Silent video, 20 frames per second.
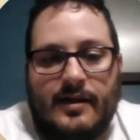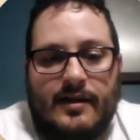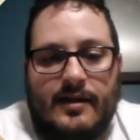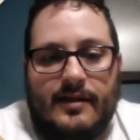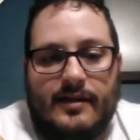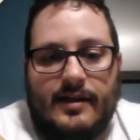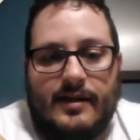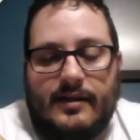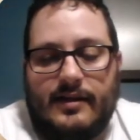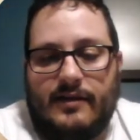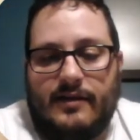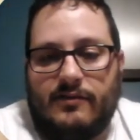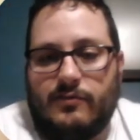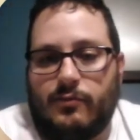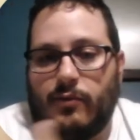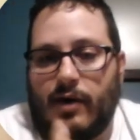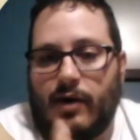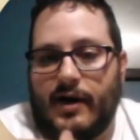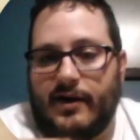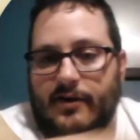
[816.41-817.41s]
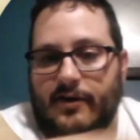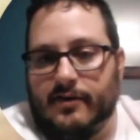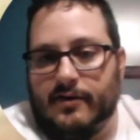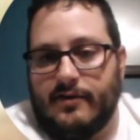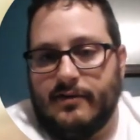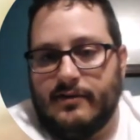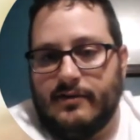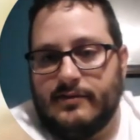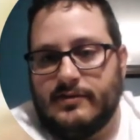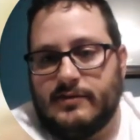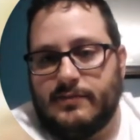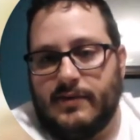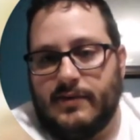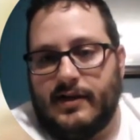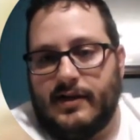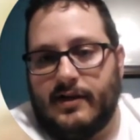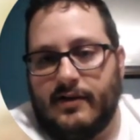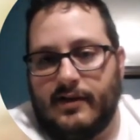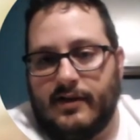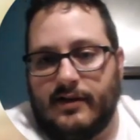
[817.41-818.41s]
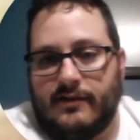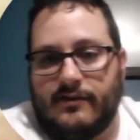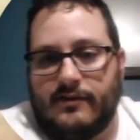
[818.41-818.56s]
than these wider spread areas.